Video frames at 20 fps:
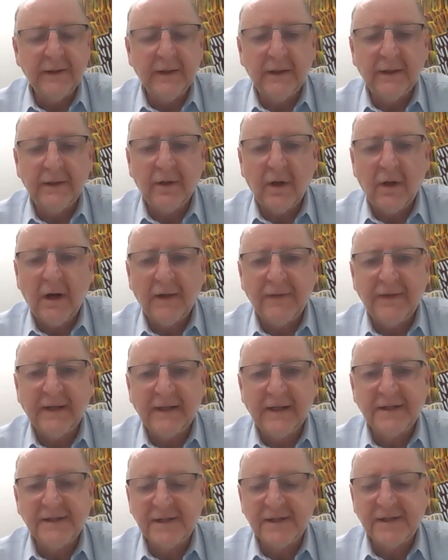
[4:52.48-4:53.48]
I think
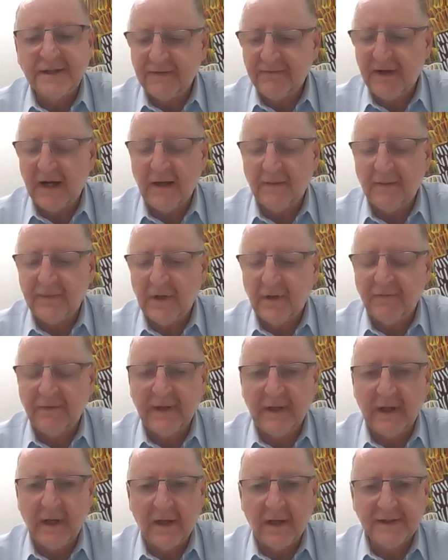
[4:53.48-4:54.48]
that's developed over
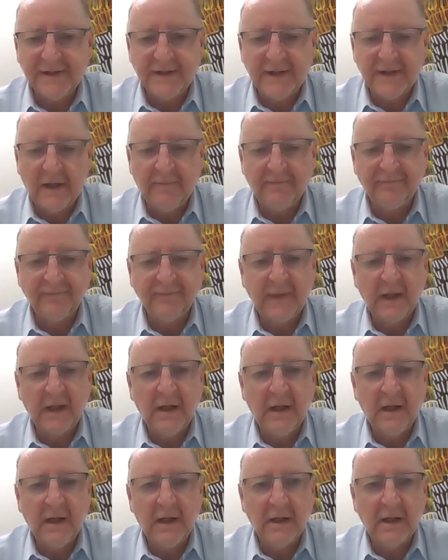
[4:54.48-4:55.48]
the last
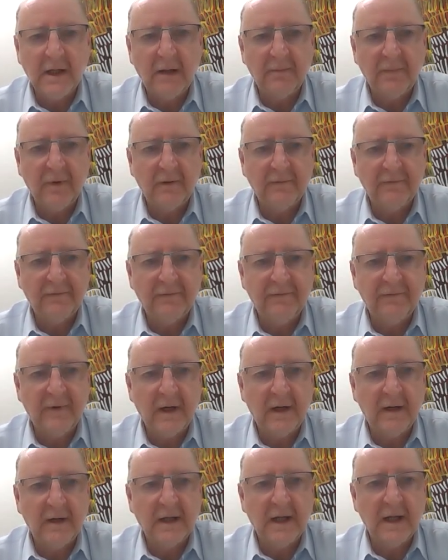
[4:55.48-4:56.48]
couple
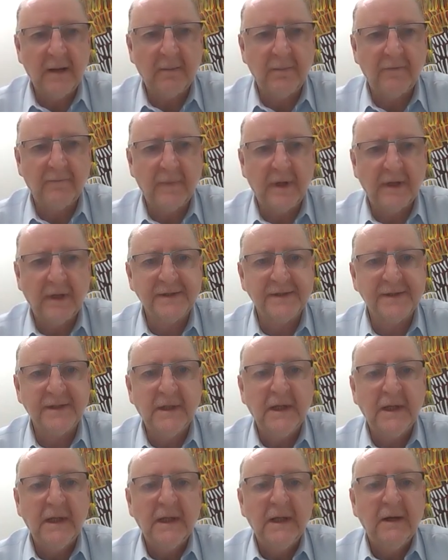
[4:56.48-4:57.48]
of months.
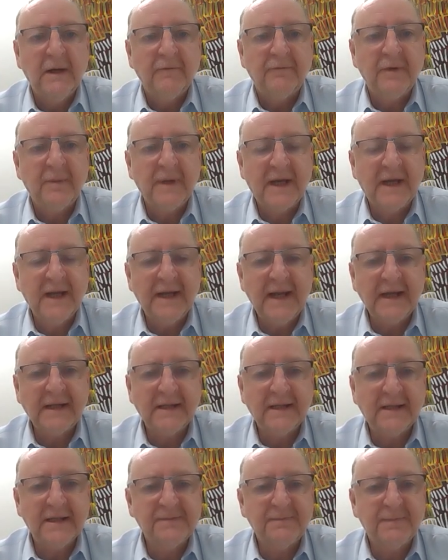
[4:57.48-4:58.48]
From a
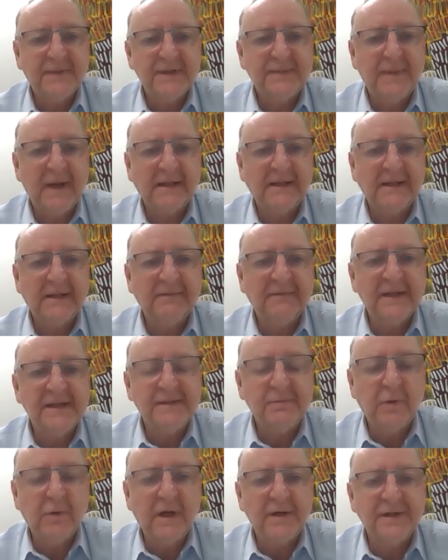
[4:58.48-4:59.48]
connectedness perspective,
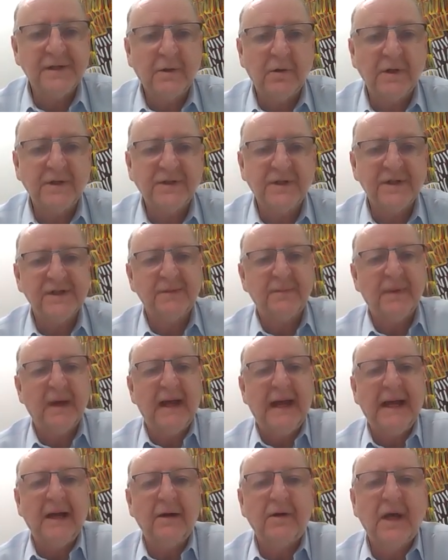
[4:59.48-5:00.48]
we ask questions about
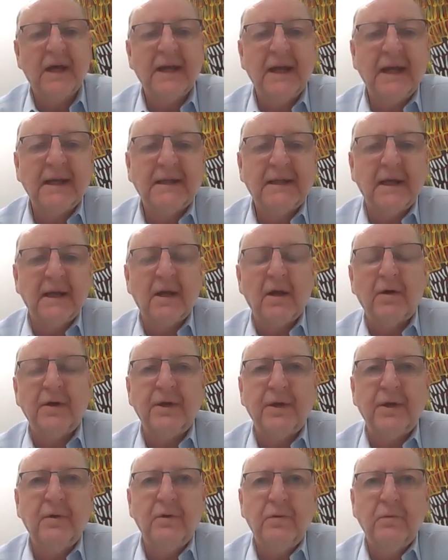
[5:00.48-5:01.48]
how connected are
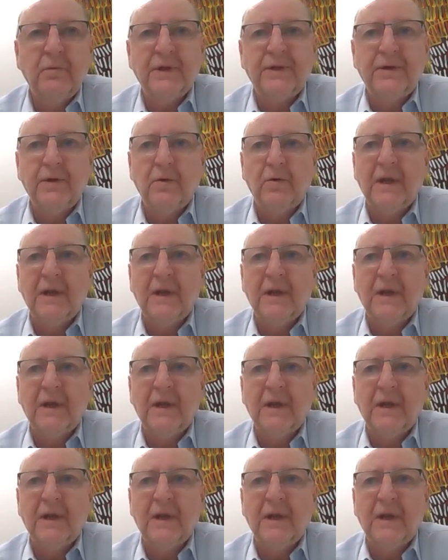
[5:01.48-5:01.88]
you with your